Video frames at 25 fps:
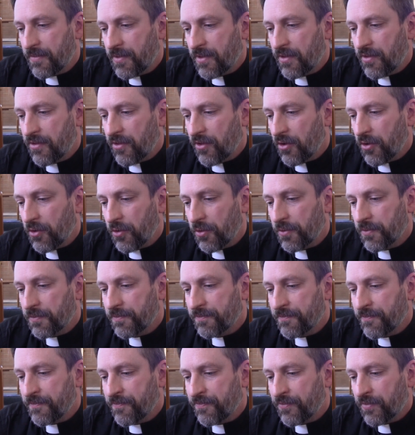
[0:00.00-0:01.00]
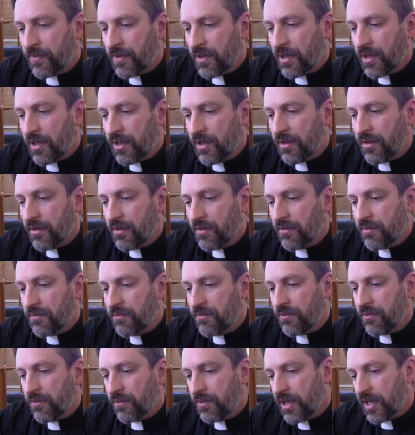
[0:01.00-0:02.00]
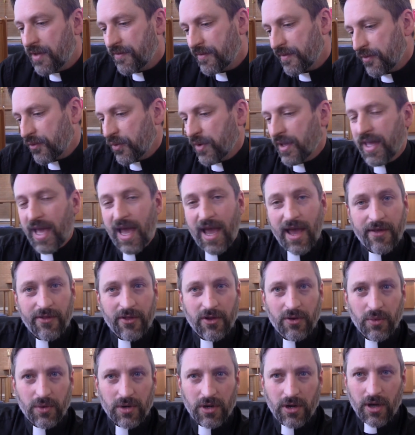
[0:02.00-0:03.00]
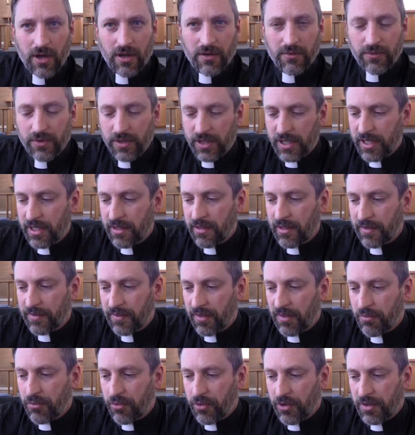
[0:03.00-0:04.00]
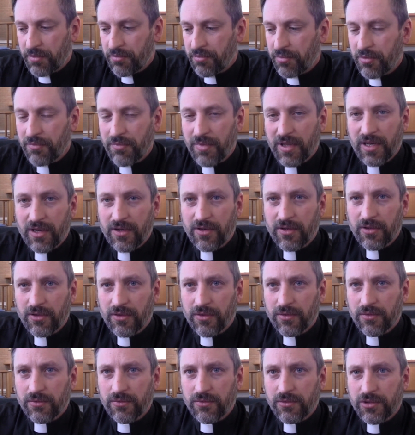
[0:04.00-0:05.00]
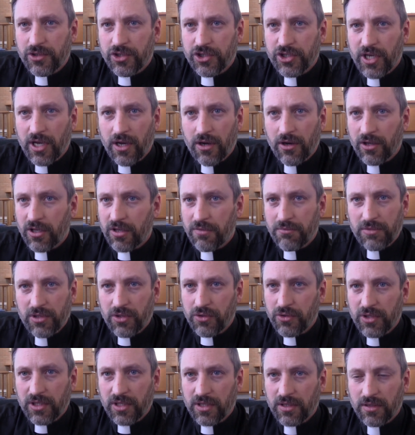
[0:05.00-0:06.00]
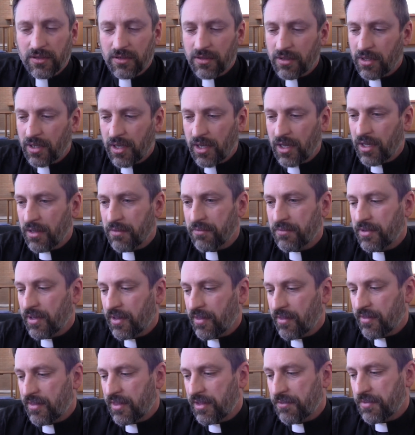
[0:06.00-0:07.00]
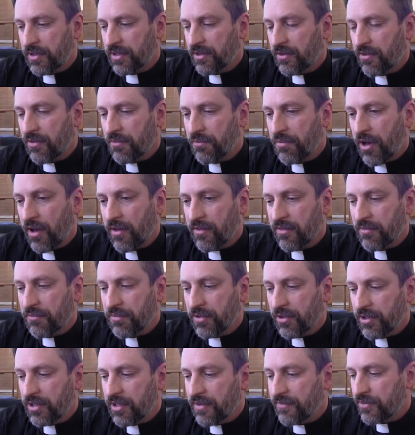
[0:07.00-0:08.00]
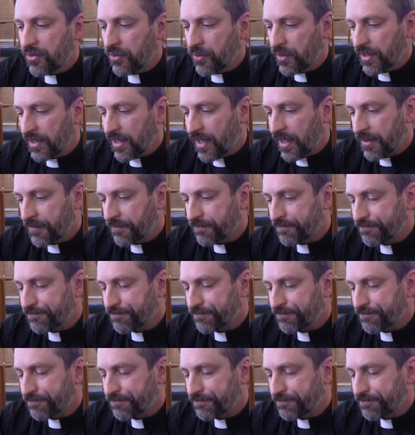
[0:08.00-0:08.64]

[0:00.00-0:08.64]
So even if we gather, we're not really at this point permitted to share communion. Doesn't seem like there's a possibility of doing that.